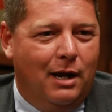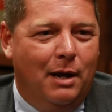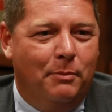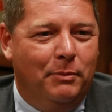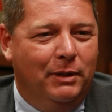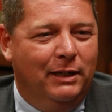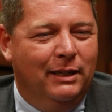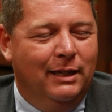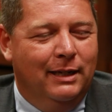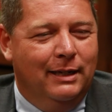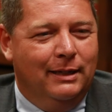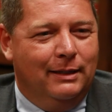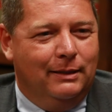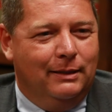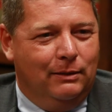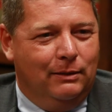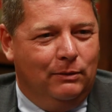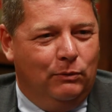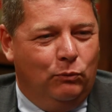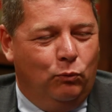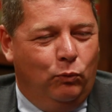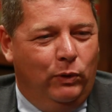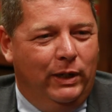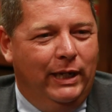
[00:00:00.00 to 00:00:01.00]
I mean,
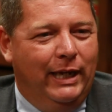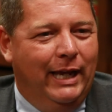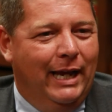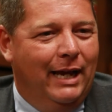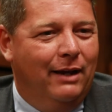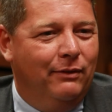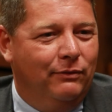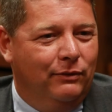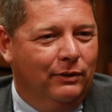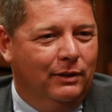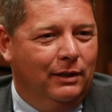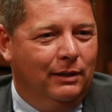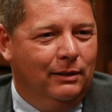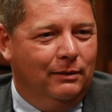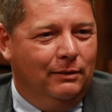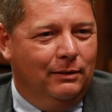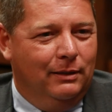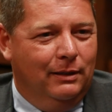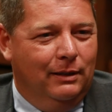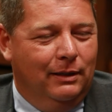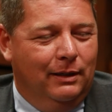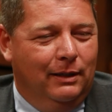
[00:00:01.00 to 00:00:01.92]
we have a,